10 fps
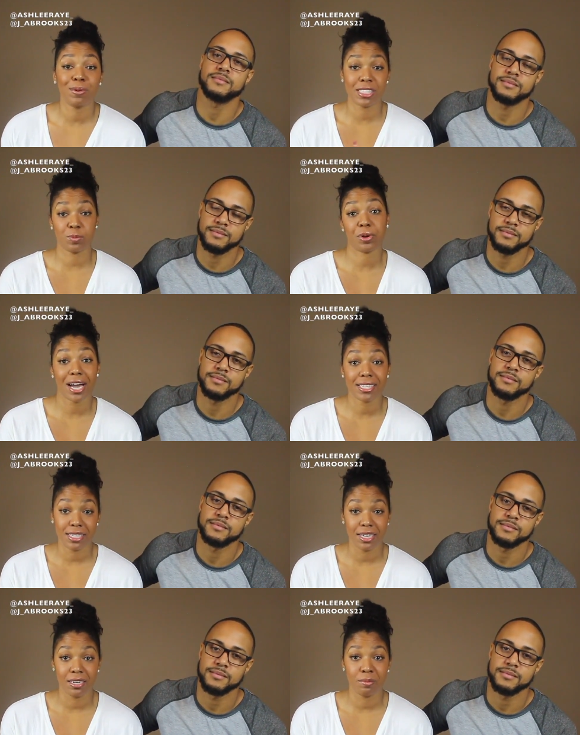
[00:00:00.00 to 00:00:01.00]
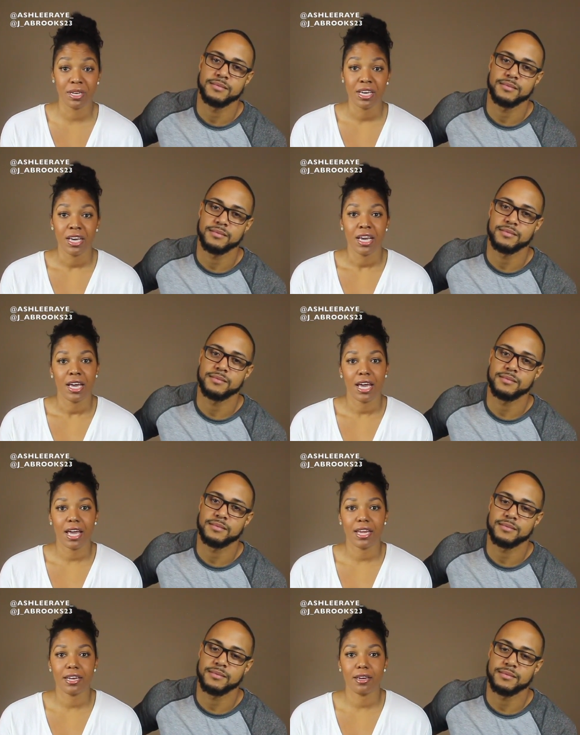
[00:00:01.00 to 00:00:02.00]
Speaker 1: would surprise him
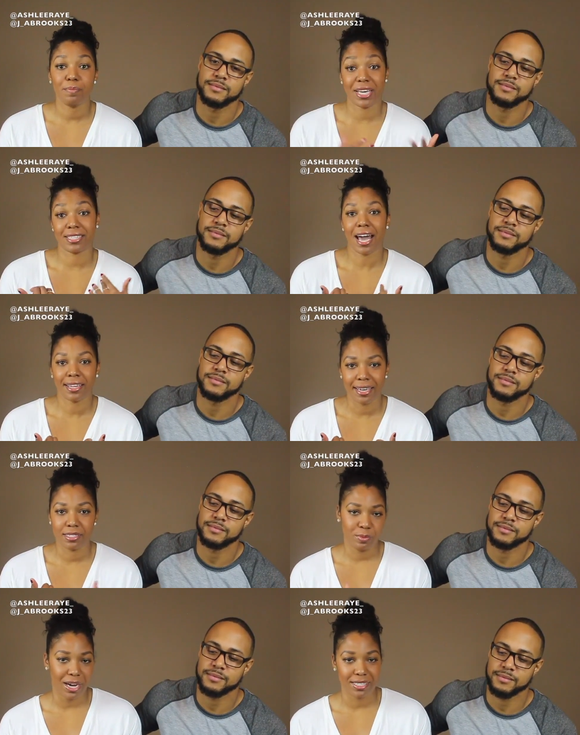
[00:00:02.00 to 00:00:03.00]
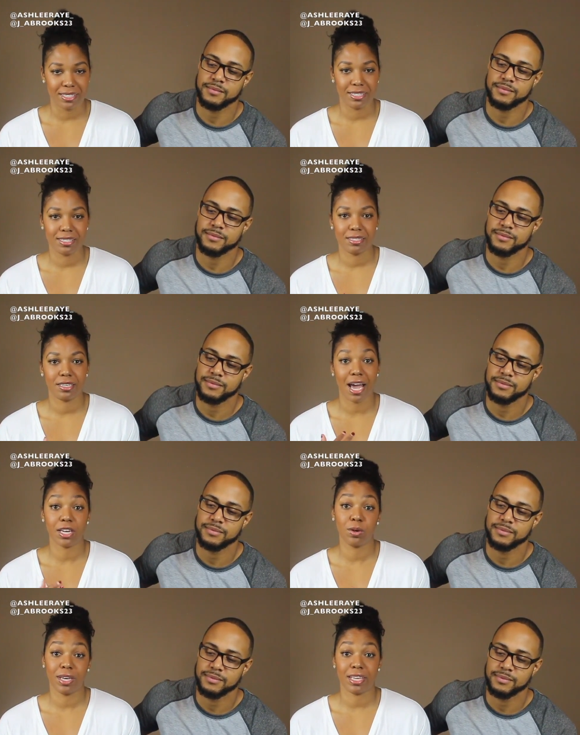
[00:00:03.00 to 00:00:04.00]
because I like surprises,
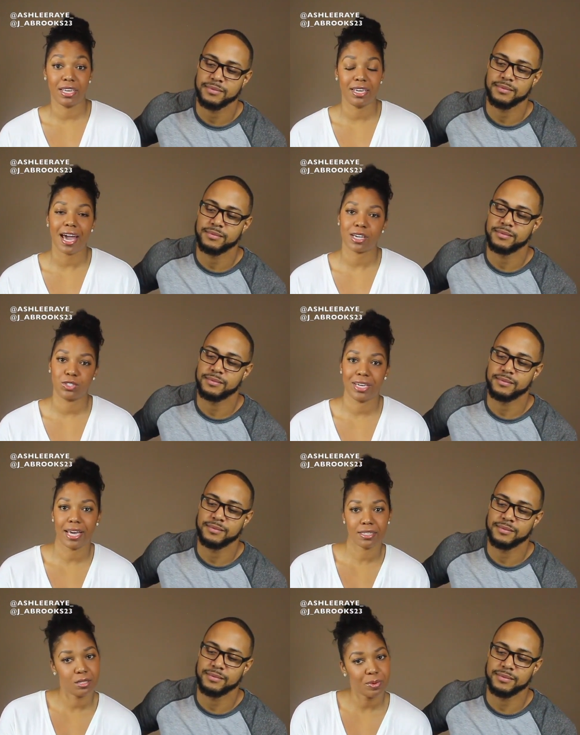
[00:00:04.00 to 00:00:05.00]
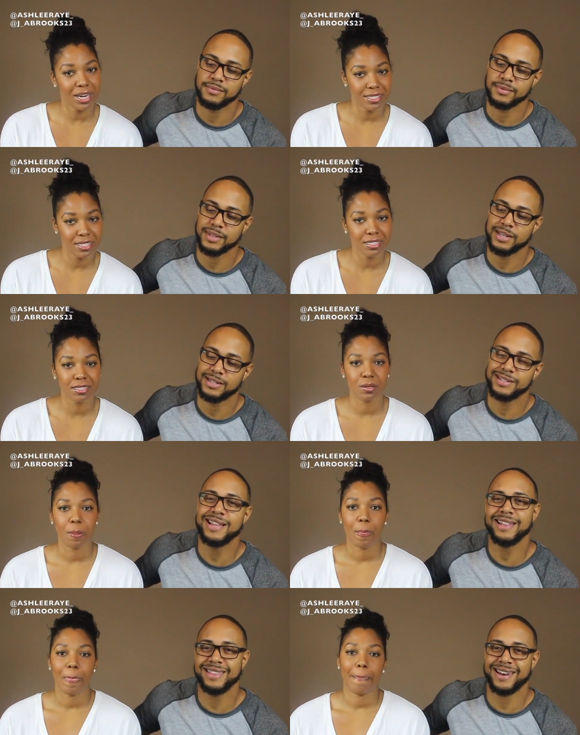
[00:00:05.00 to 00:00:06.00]
not knowing that he actually hates surprises.
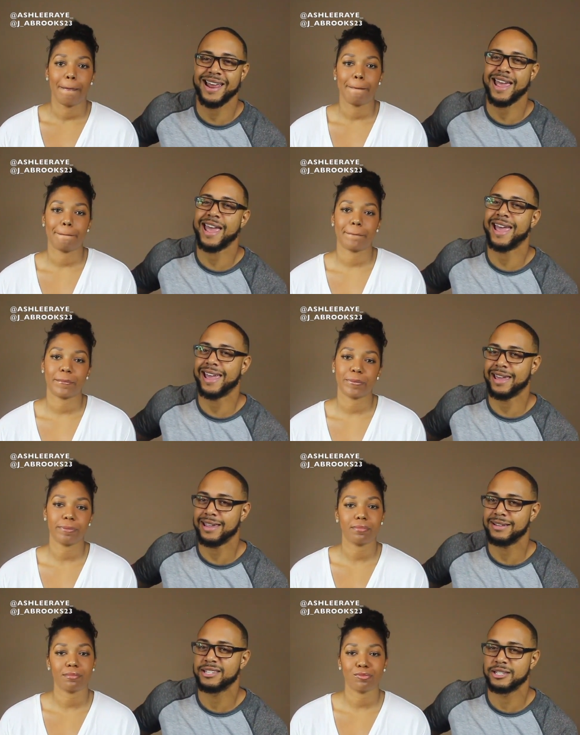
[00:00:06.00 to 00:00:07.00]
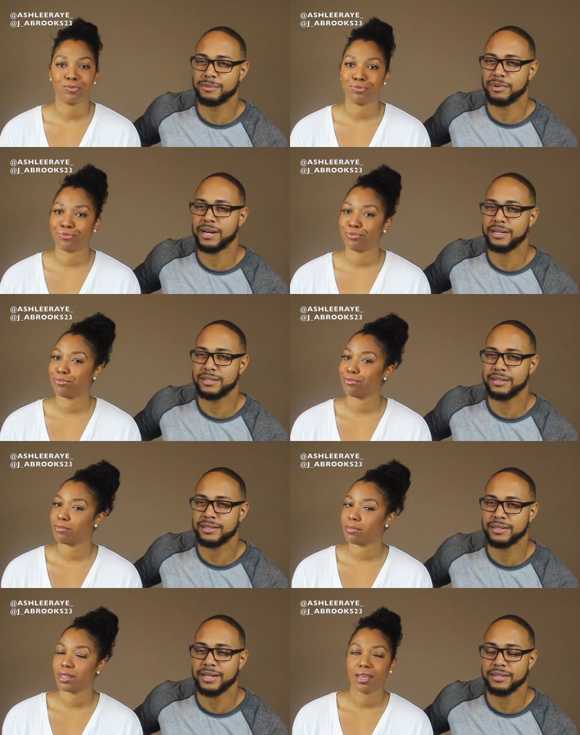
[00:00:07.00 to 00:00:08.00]
It's not
Speaker 2: that I hate
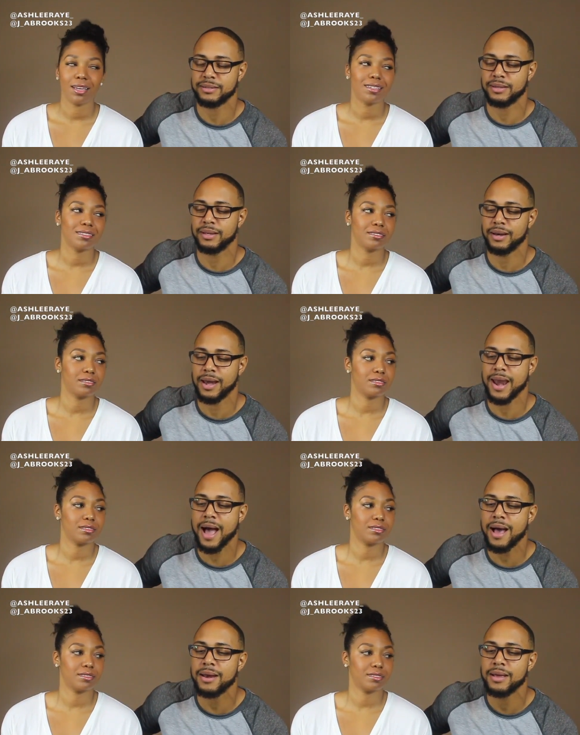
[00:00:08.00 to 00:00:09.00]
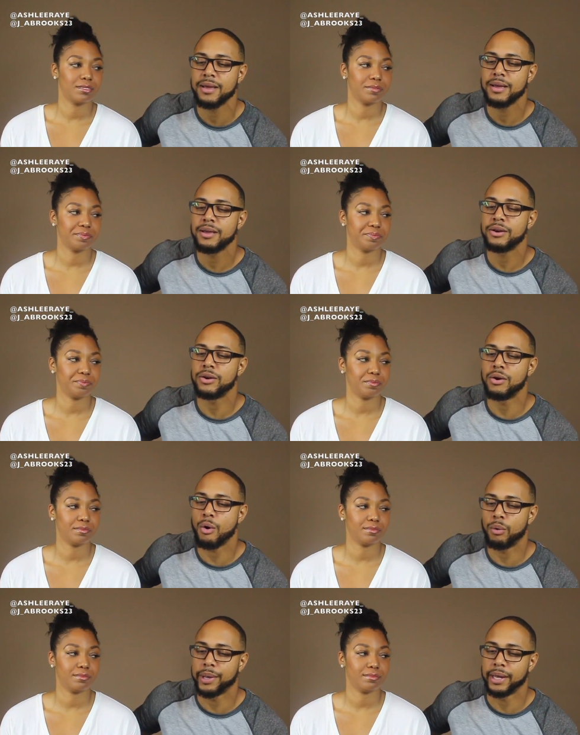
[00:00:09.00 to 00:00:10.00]
surprises, it's the not
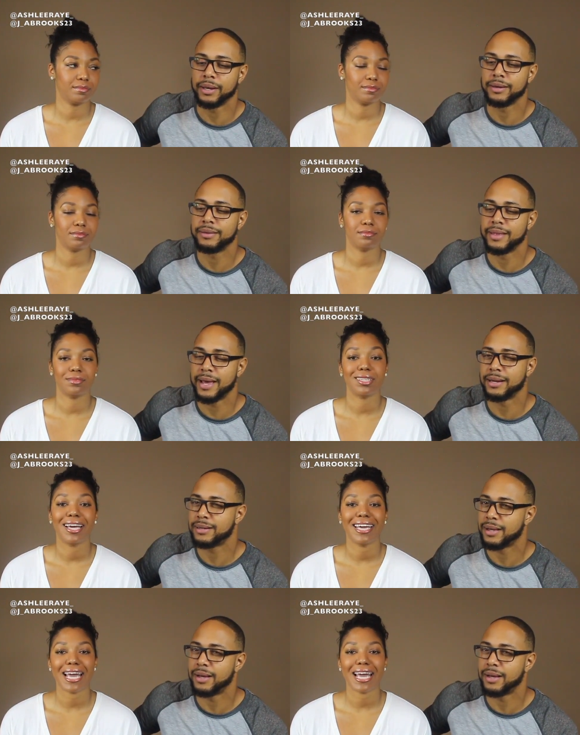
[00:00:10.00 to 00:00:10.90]
knowing that